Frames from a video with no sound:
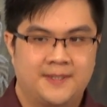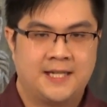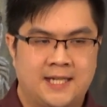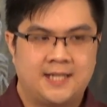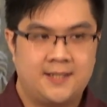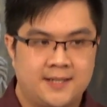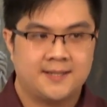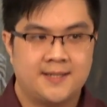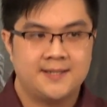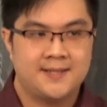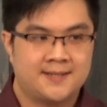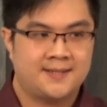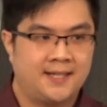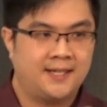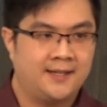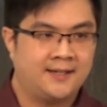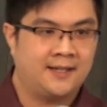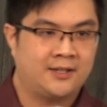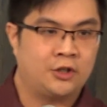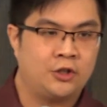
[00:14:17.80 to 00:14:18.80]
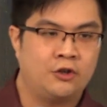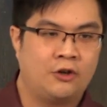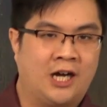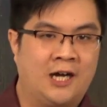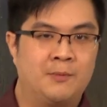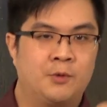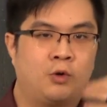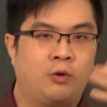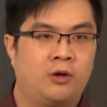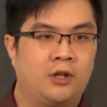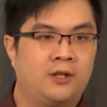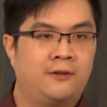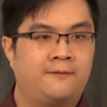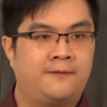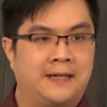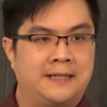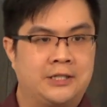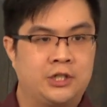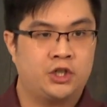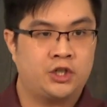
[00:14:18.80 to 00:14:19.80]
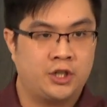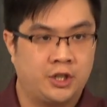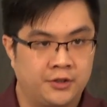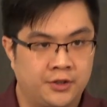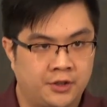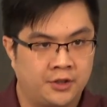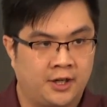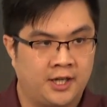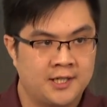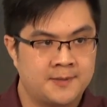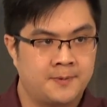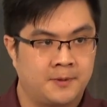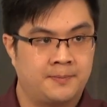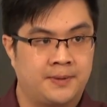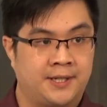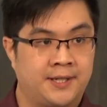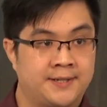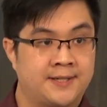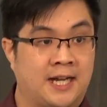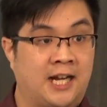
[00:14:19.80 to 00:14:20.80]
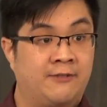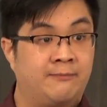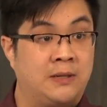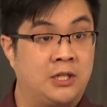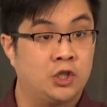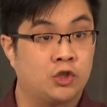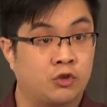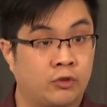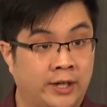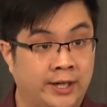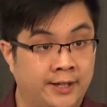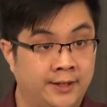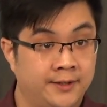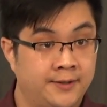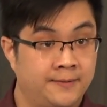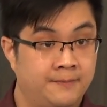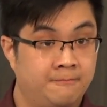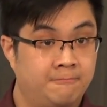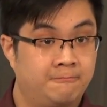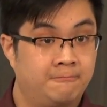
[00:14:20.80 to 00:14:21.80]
He doesn't say that, you know, I'm qualified to share the gospel because I've been trained.